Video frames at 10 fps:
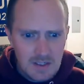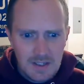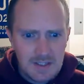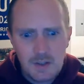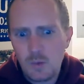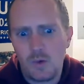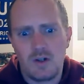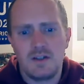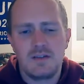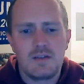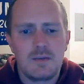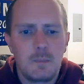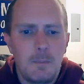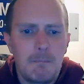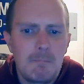in New Orleans,
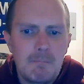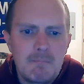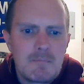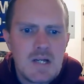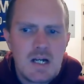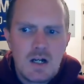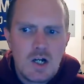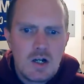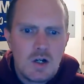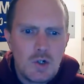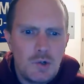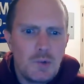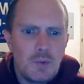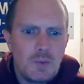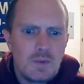
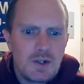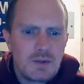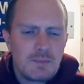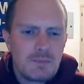who they're